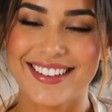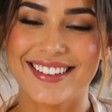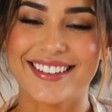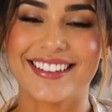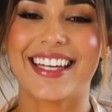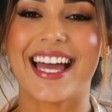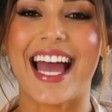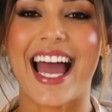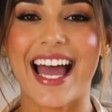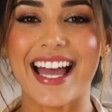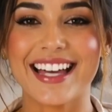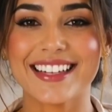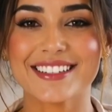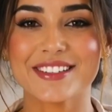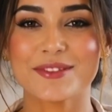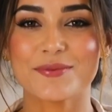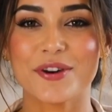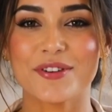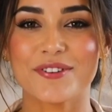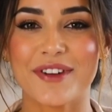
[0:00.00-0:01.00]
the
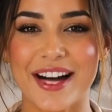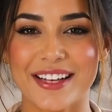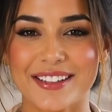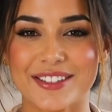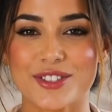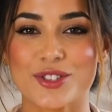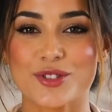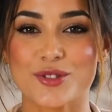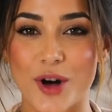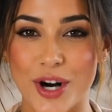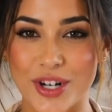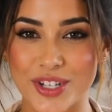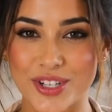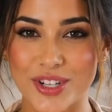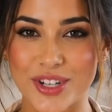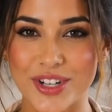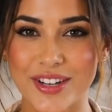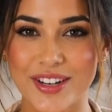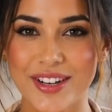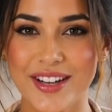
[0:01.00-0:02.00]
eggs provide the
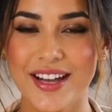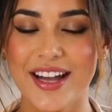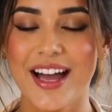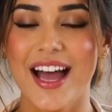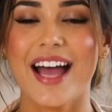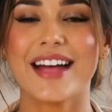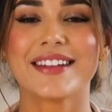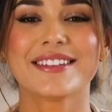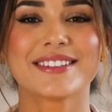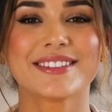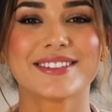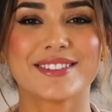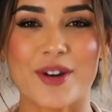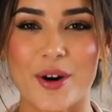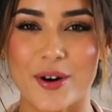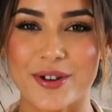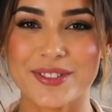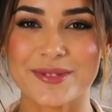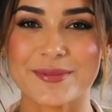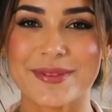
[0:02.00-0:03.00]
structure, and the
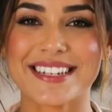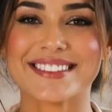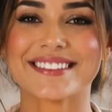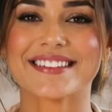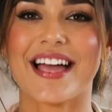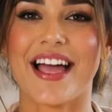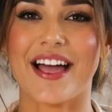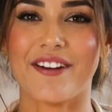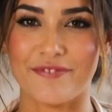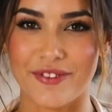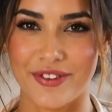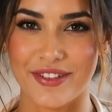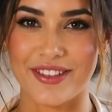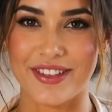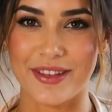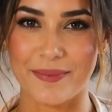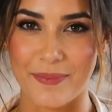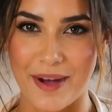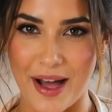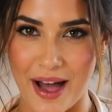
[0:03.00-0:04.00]
salt makes
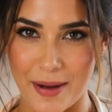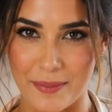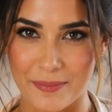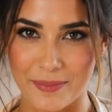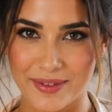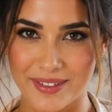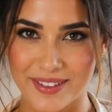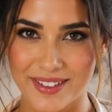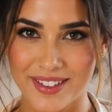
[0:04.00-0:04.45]
everything pop.